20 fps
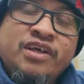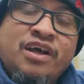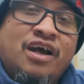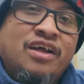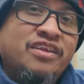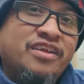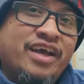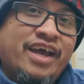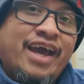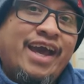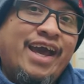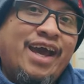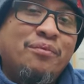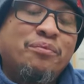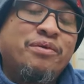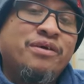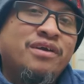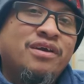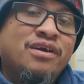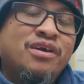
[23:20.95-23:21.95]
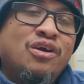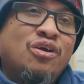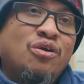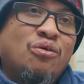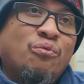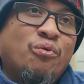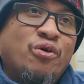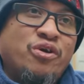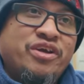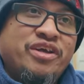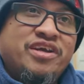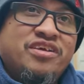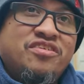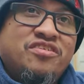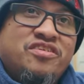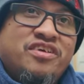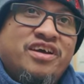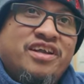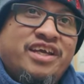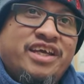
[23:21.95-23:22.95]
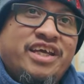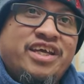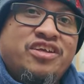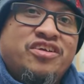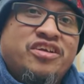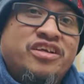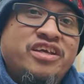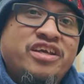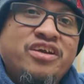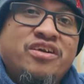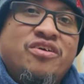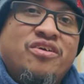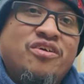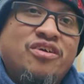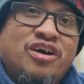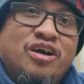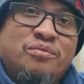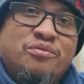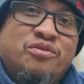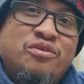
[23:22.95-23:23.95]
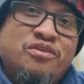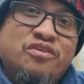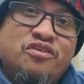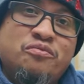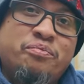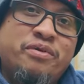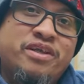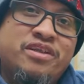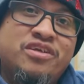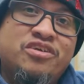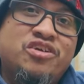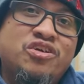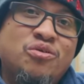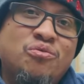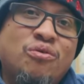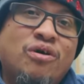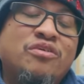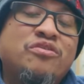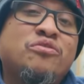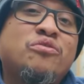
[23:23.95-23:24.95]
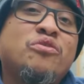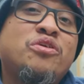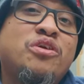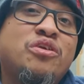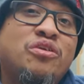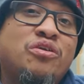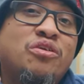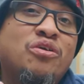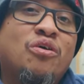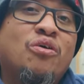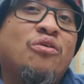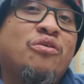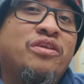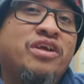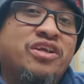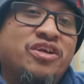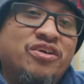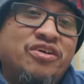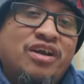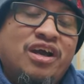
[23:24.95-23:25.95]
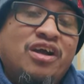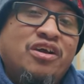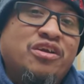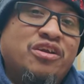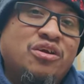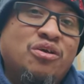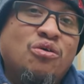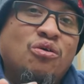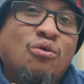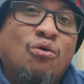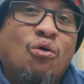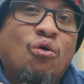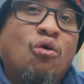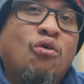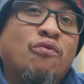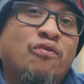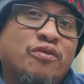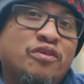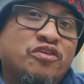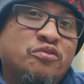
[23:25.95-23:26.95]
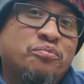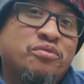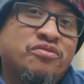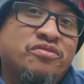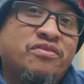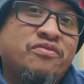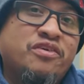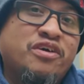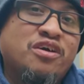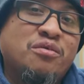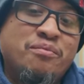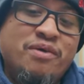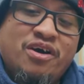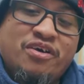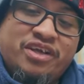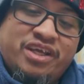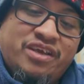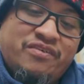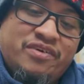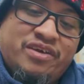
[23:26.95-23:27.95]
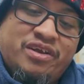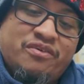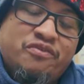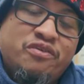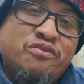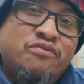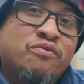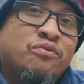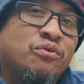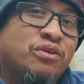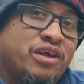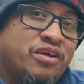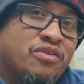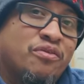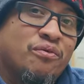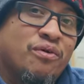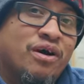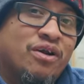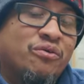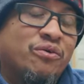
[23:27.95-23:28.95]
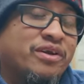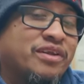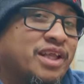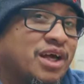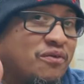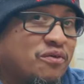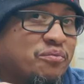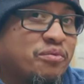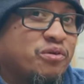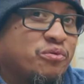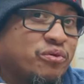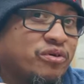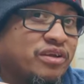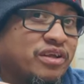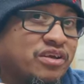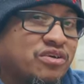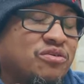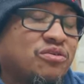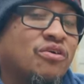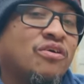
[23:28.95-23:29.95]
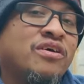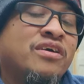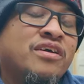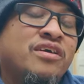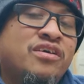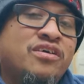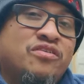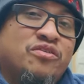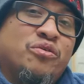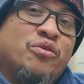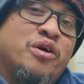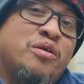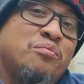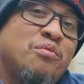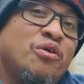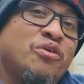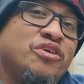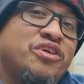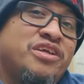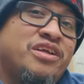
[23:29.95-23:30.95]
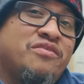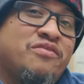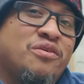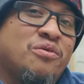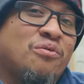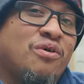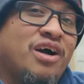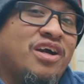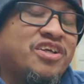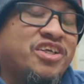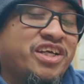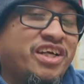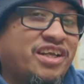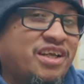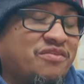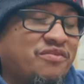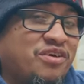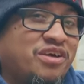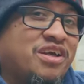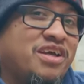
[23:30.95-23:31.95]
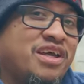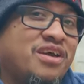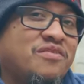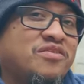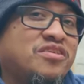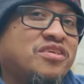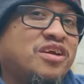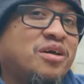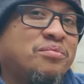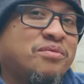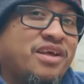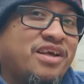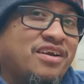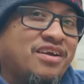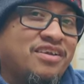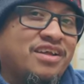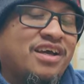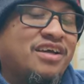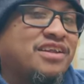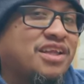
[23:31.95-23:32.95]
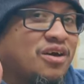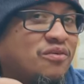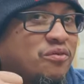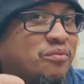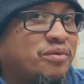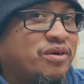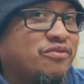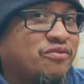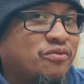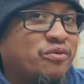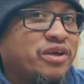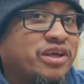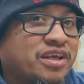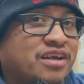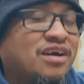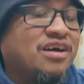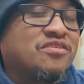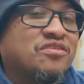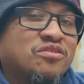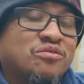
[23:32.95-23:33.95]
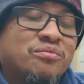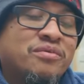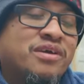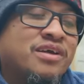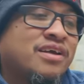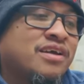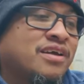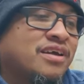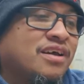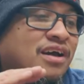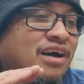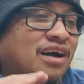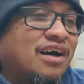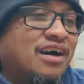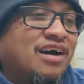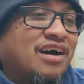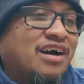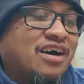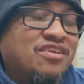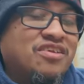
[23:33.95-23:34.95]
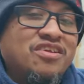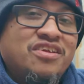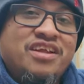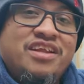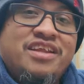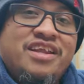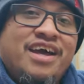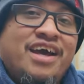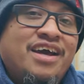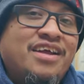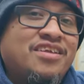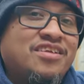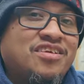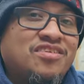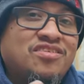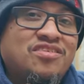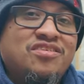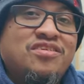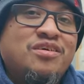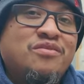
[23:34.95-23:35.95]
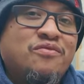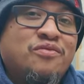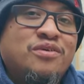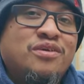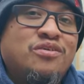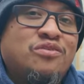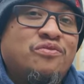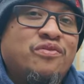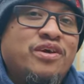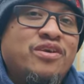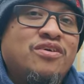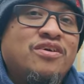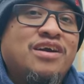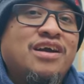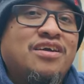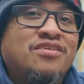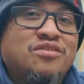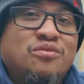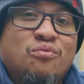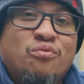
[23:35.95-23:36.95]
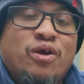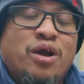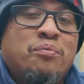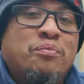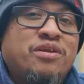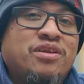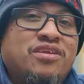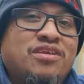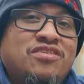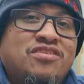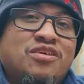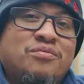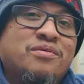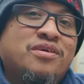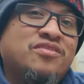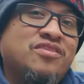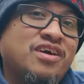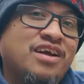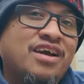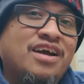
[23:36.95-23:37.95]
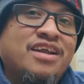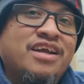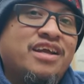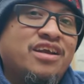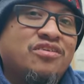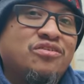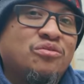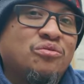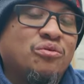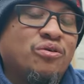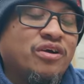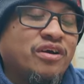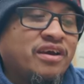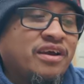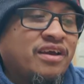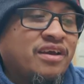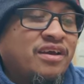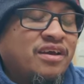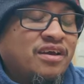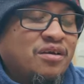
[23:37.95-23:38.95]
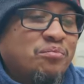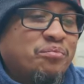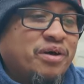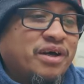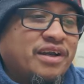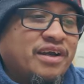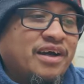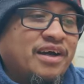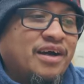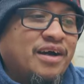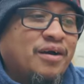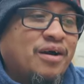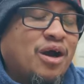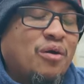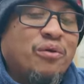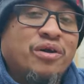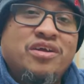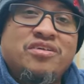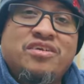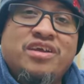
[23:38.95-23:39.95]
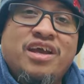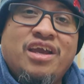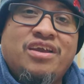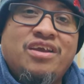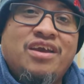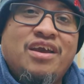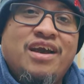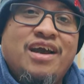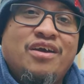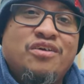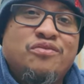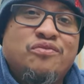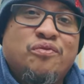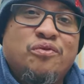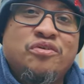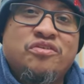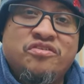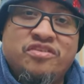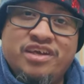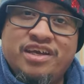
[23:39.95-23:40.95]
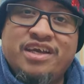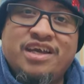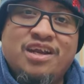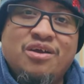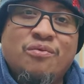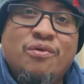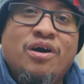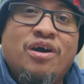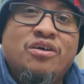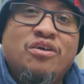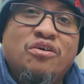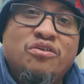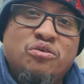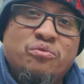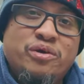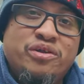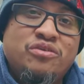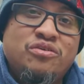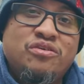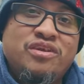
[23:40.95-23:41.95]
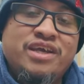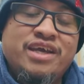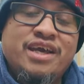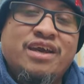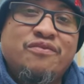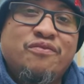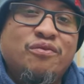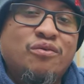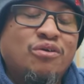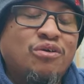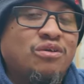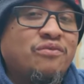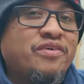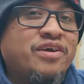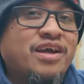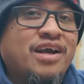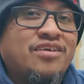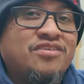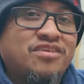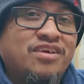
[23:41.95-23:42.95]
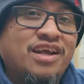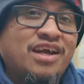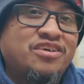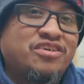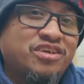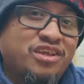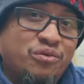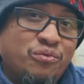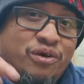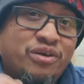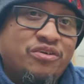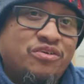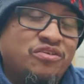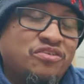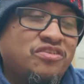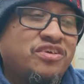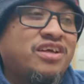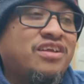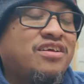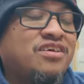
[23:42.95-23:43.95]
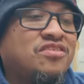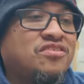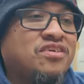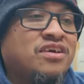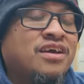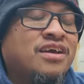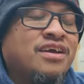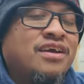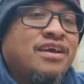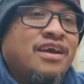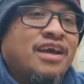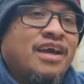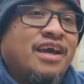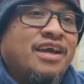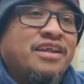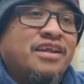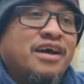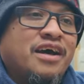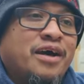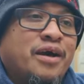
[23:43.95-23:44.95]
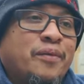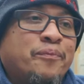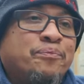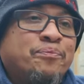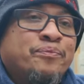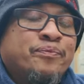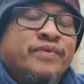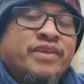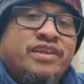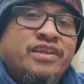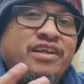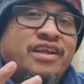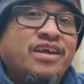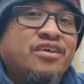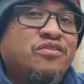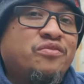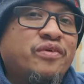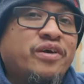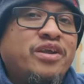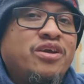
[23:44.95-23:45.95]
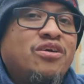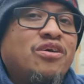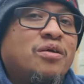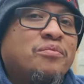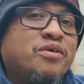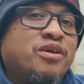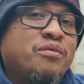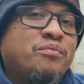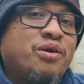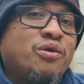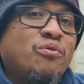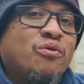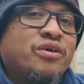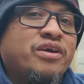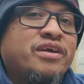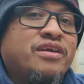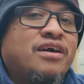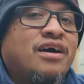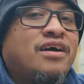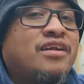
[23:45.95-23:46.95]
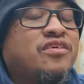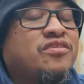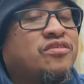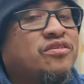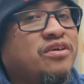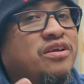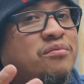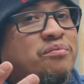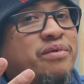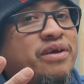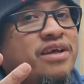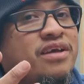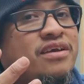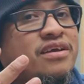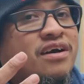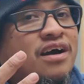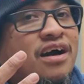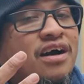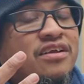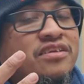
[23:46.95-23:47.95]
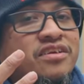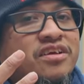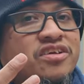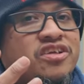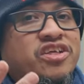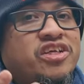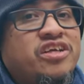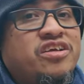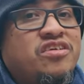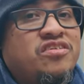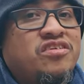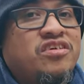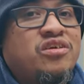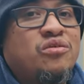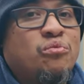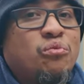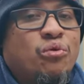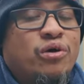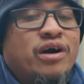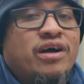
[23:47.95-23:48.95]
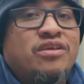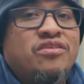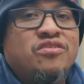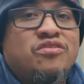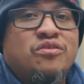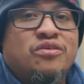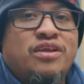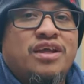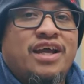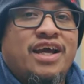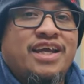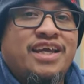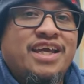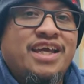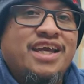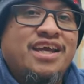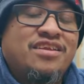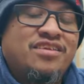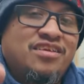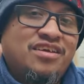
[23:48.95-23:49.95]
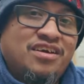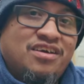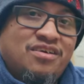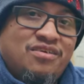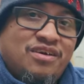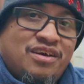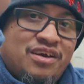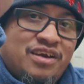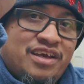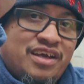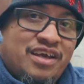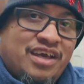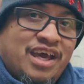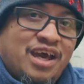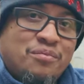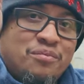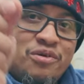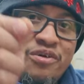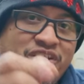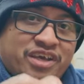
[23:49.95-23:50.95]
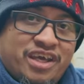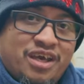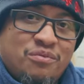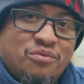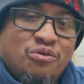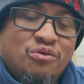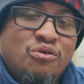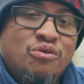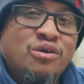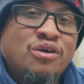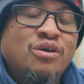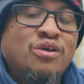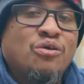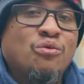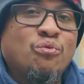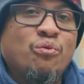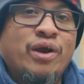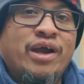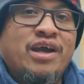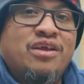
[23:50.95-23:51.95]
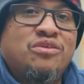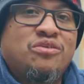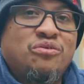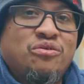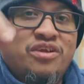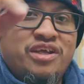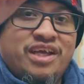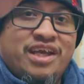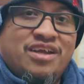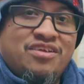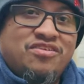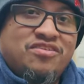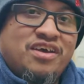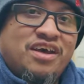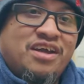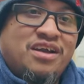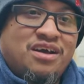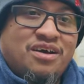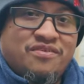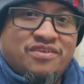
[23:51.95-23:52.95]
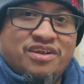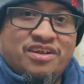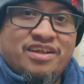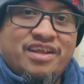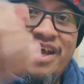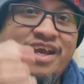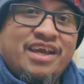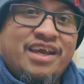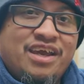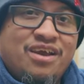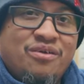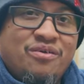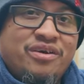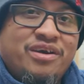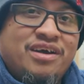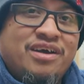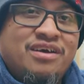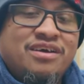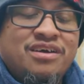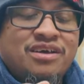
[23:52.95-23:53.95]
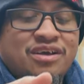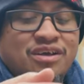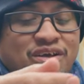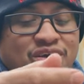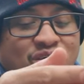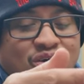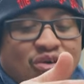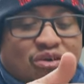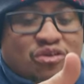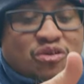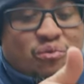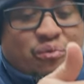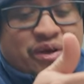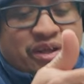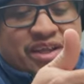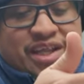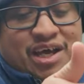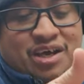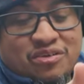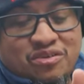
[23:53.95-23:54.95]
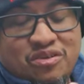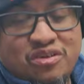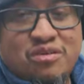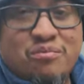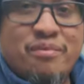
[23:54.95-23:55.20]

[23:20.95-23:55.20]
on the app where you can set each gear up to the speed that you want so you know that you're not going to go over a specific amount even if you fully throttle it that would be really cool so InMotion if you're watching if you can give us an update on that that would be freaking awesome uh, other than that this is it for this video guys i'm wrapping things up because i got to get to work but uh, i want to thank you guys for sticking around all the way to the end for all of you guys that actually wanted to see this and um, the next video i'm going to be working on is going to be on the gt1 so that i can get the camera cable ran through the inside of the neck area all the way down to